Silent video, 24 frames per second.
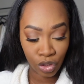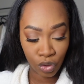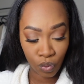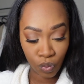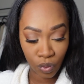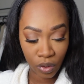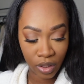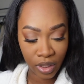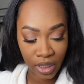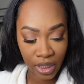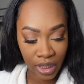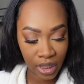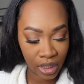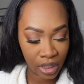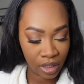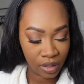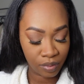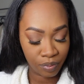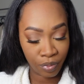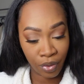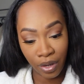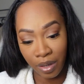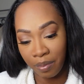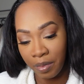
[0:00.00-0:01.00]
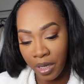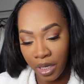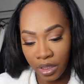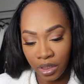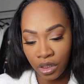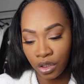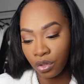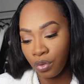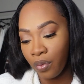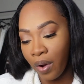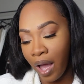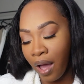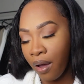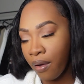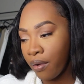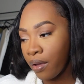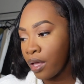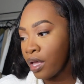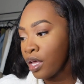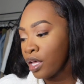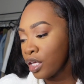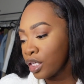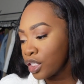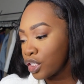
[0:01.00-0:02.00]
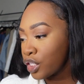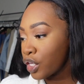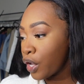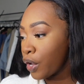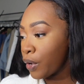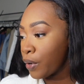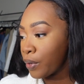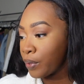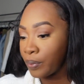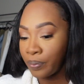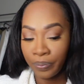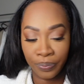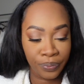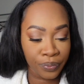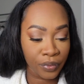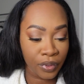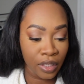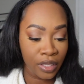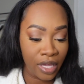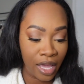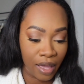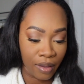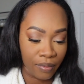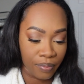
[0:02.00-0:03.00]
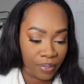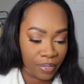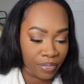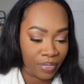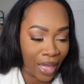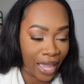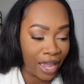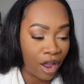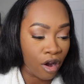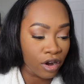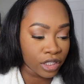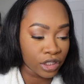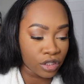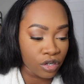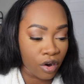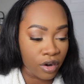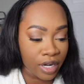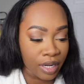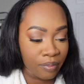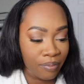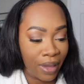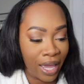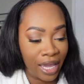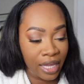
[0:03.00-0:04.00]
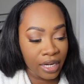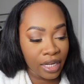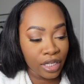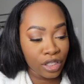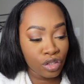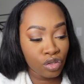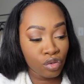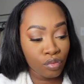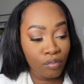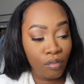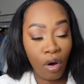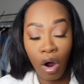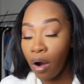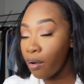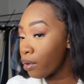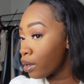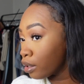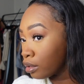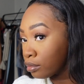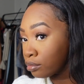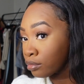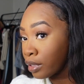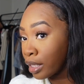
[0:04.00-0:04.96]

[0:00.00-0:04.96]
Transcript: wood pretty much throughout. So yeah, they are starting painting tomorrow.